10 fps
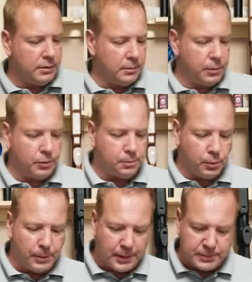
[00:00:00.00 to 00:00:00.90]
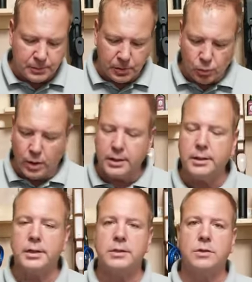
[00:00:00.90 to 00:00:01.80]
They're both bullpups, but one
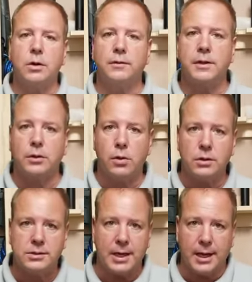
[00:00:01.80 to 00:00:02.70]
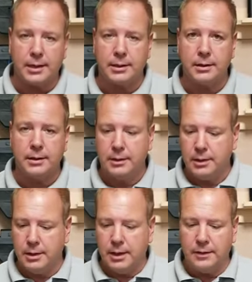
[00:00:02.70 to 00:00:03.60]
is called the Kozak,
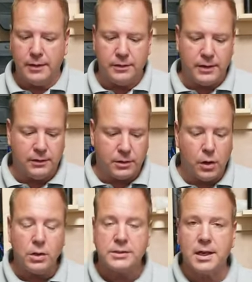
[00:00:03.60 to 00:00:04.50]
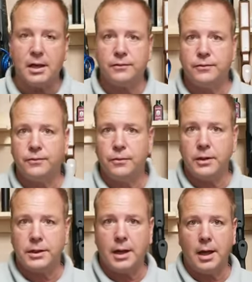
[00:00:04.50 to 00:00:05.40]
and then the Kozak
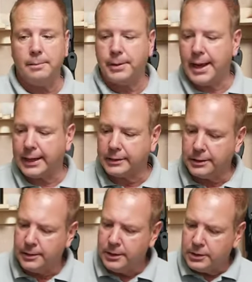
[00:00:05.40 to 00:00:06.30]
Fully Compact.